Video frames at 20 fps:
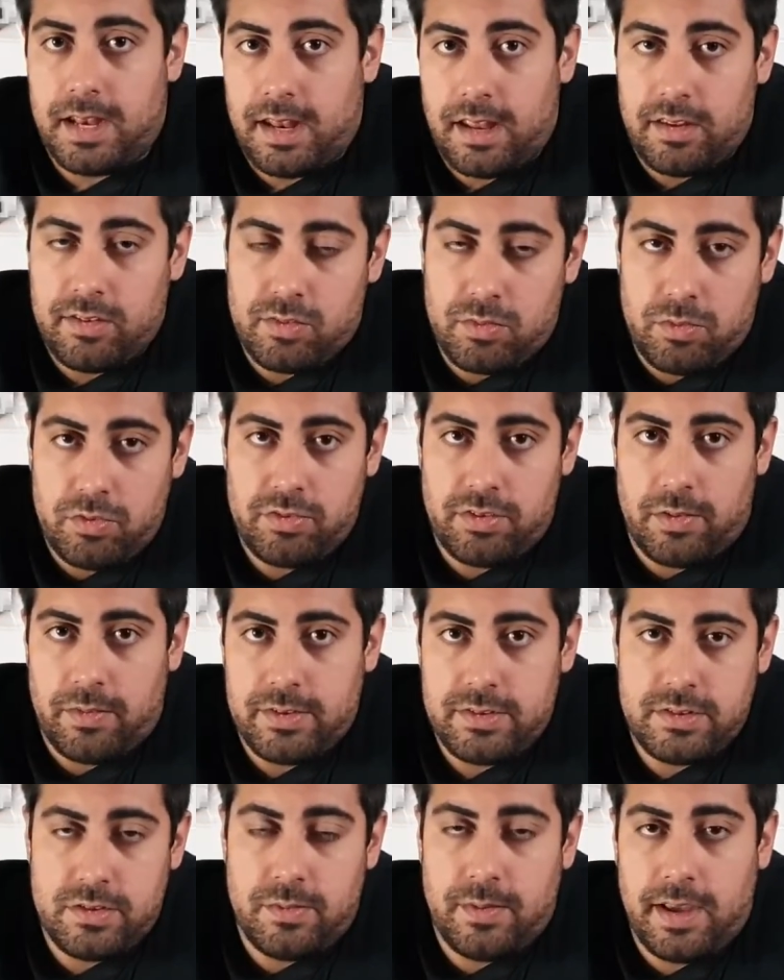and that is also
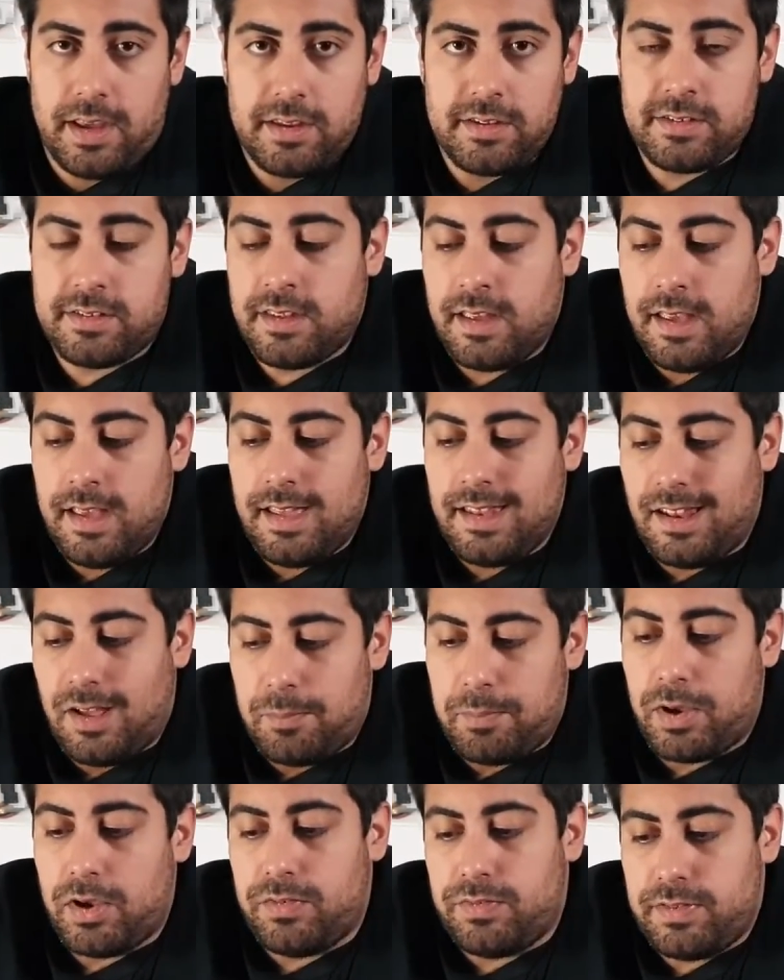a 2S.
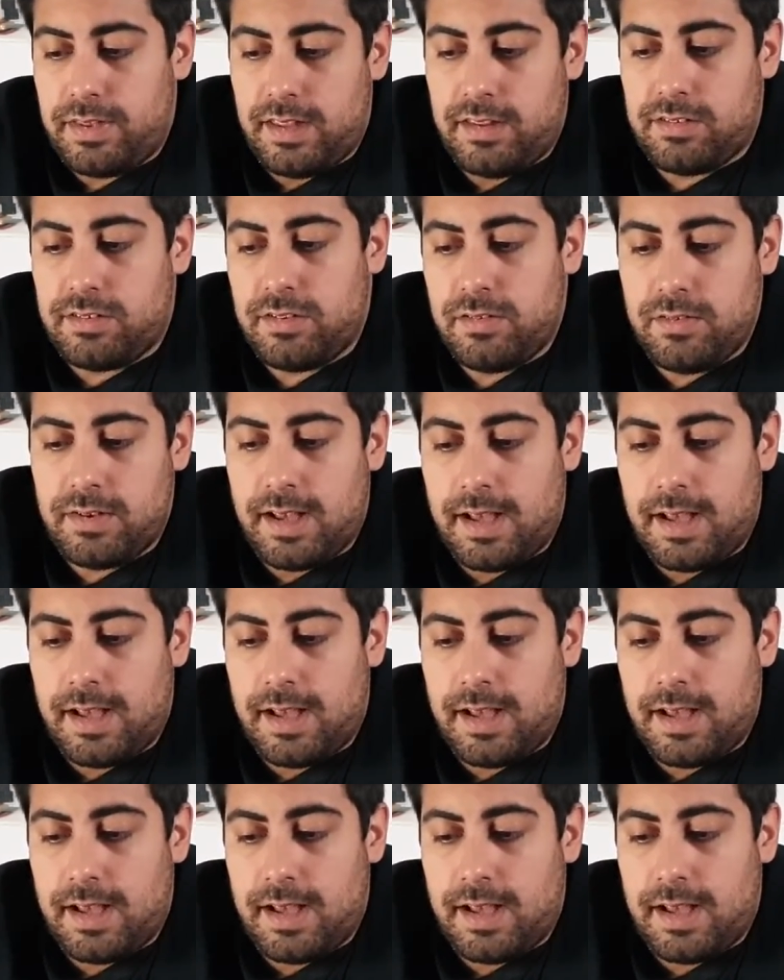Now both of these do